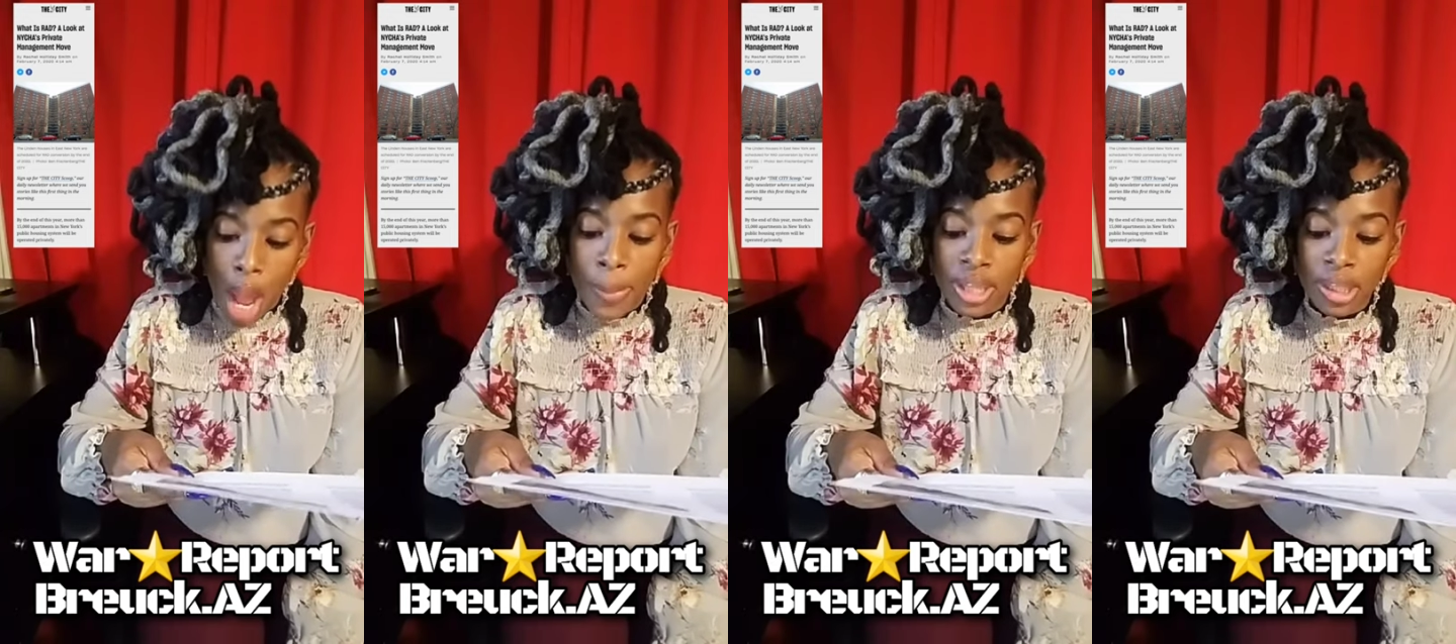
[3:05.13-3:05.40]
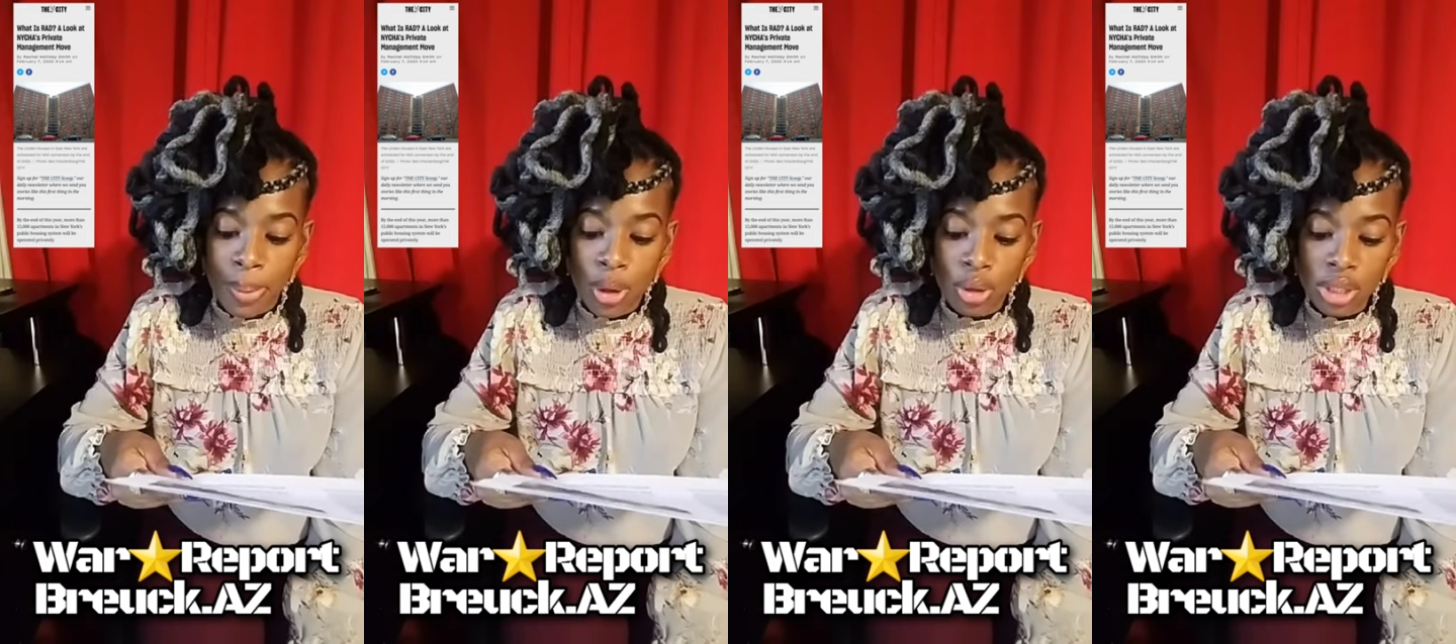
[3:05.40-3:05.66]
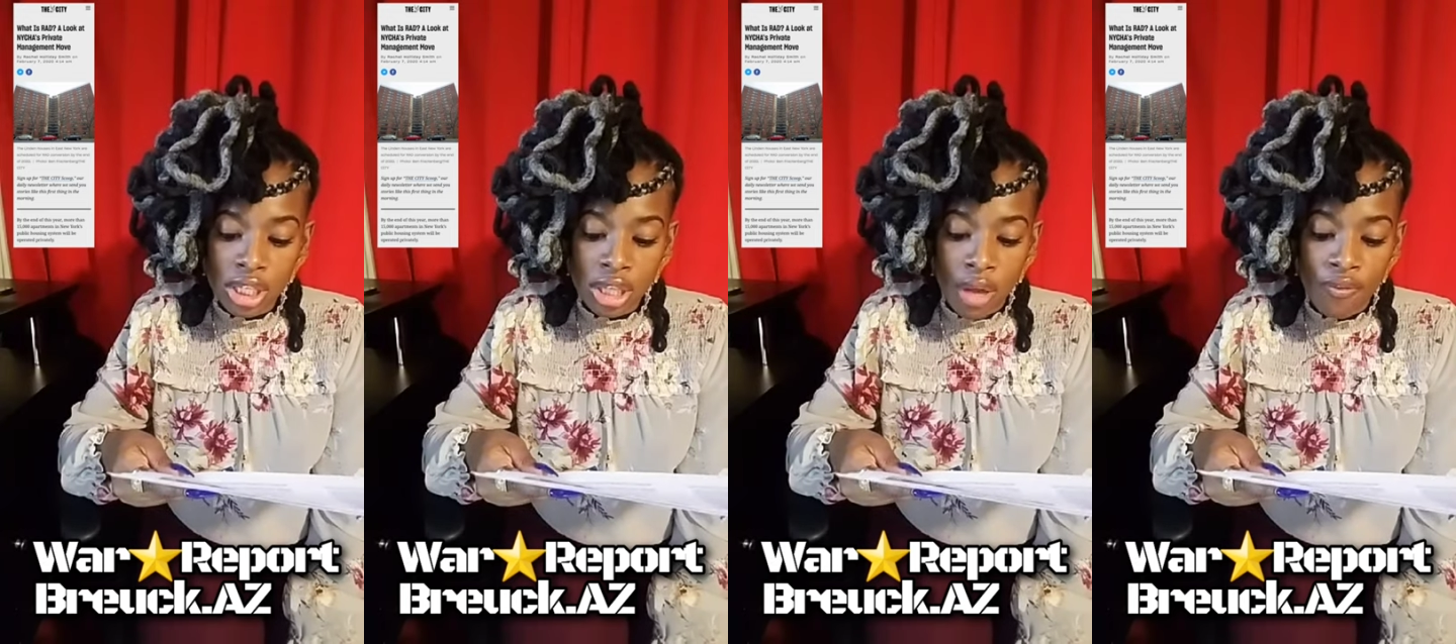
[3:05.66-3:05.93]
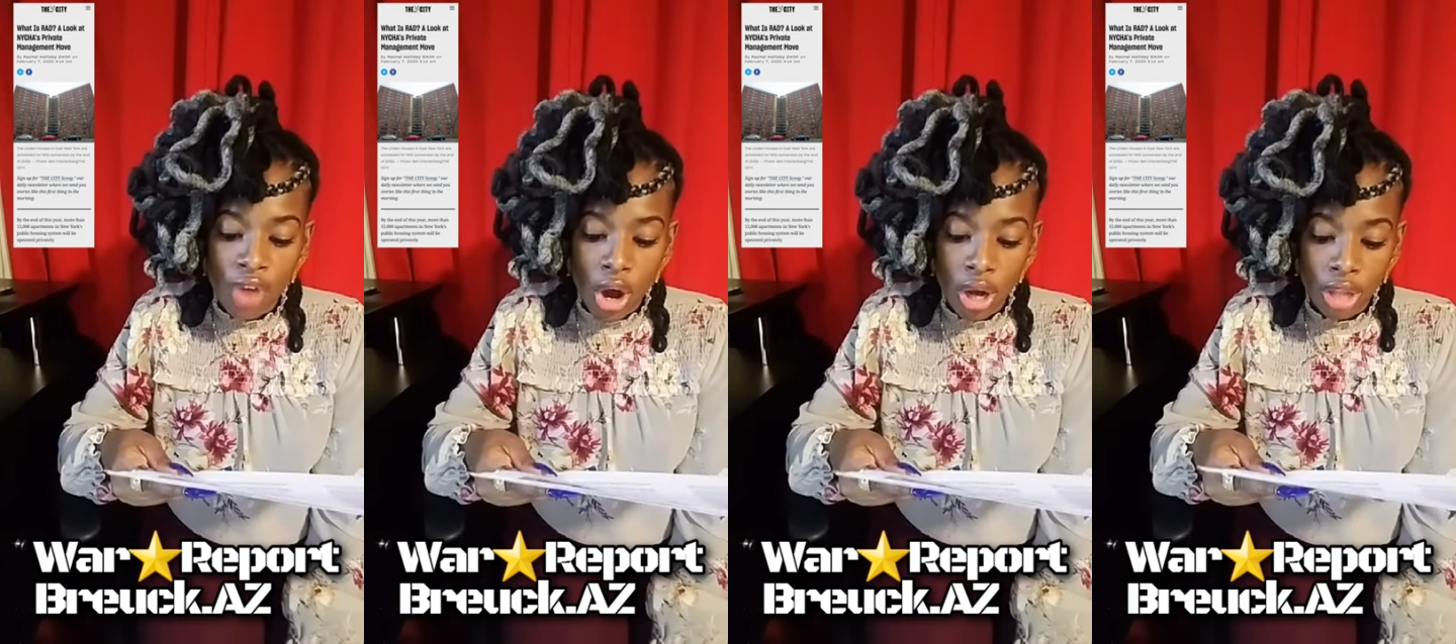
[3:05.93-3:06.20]
But the buildings
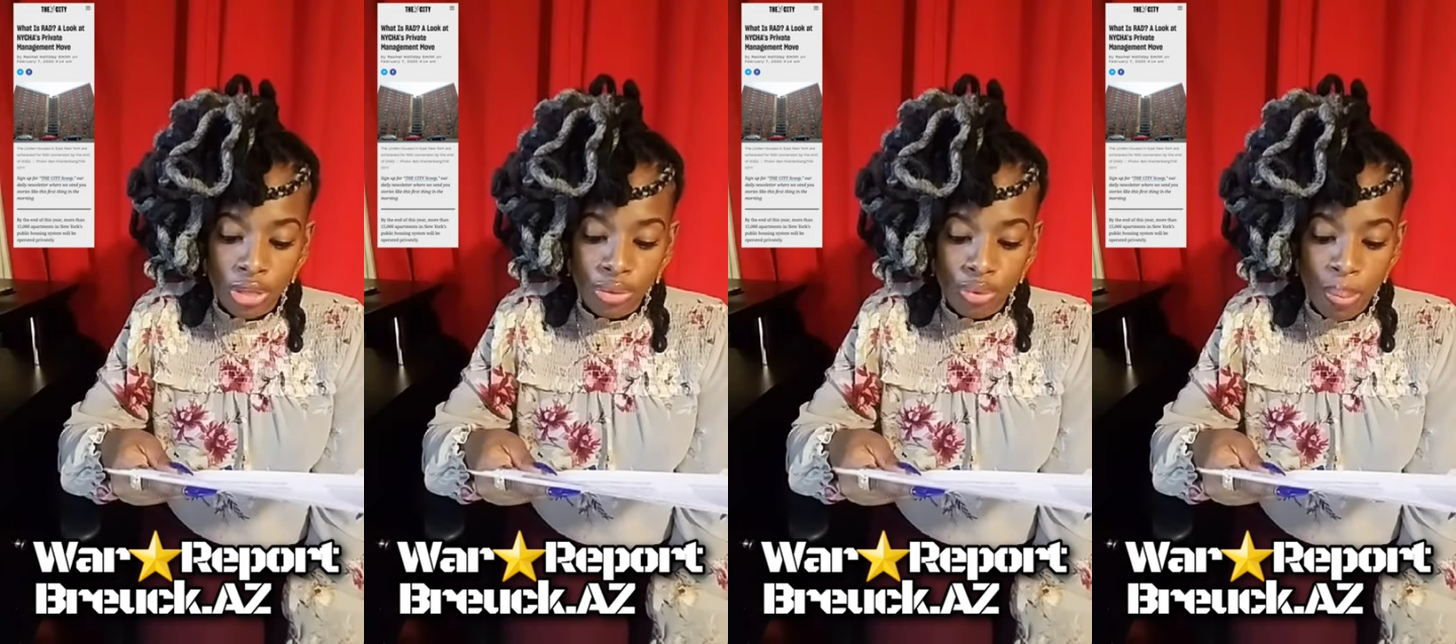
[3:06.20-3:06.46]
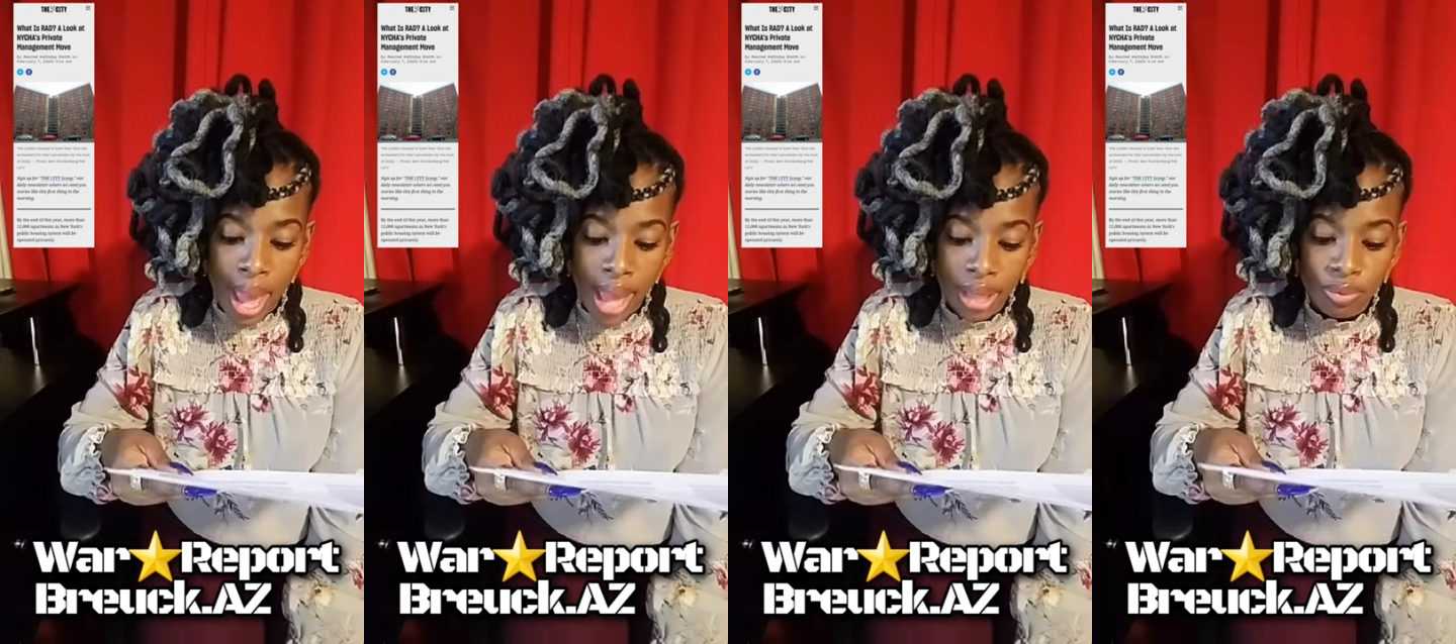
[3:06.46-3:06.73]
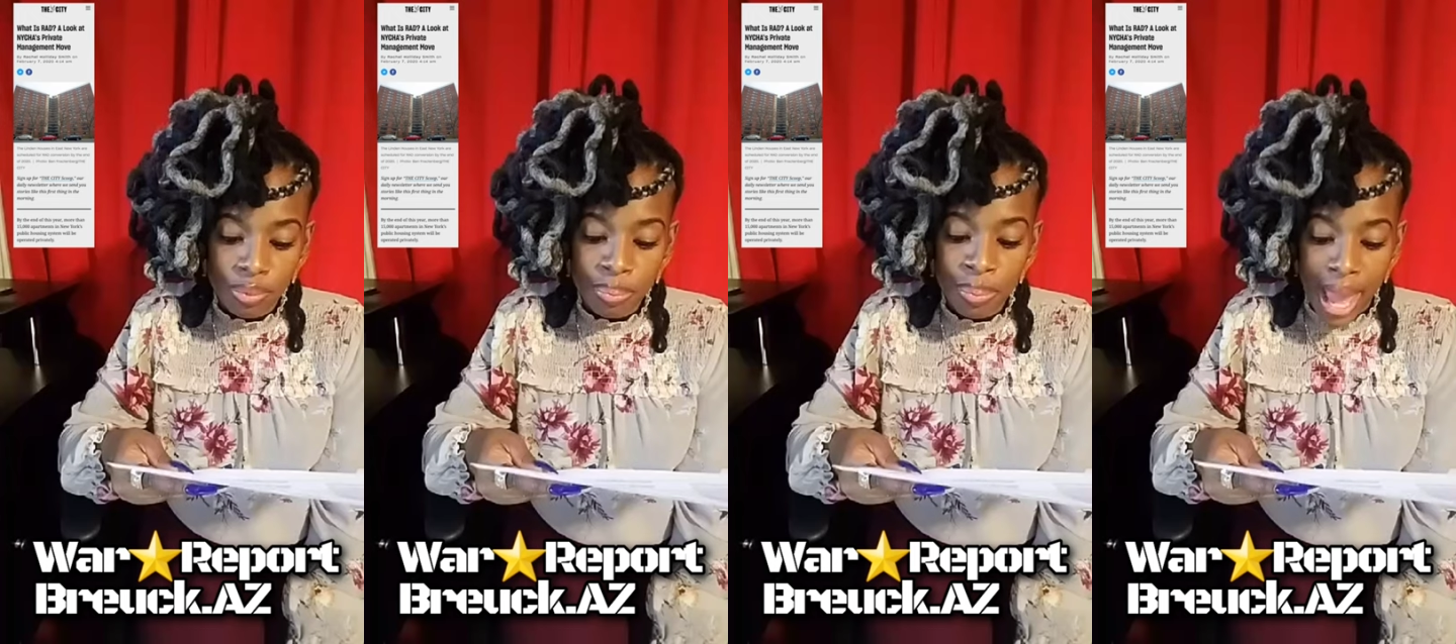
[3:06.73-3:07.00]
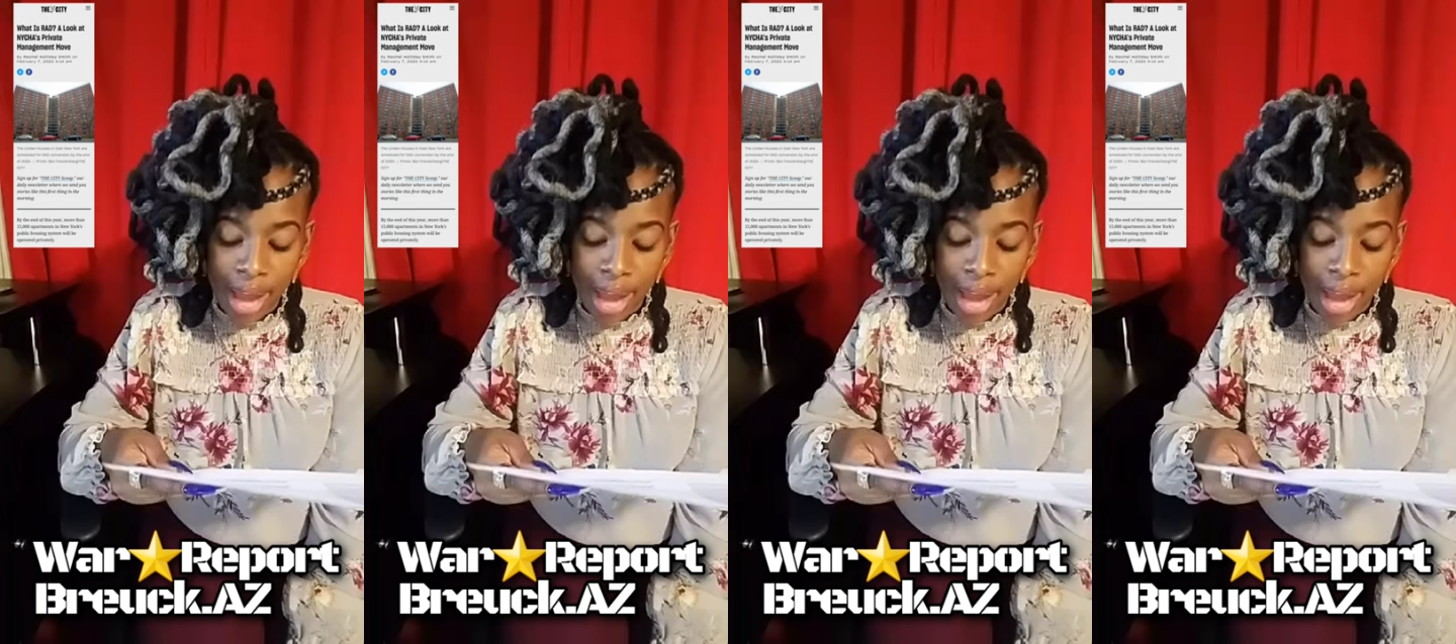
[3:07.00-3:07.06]
converted through PACT,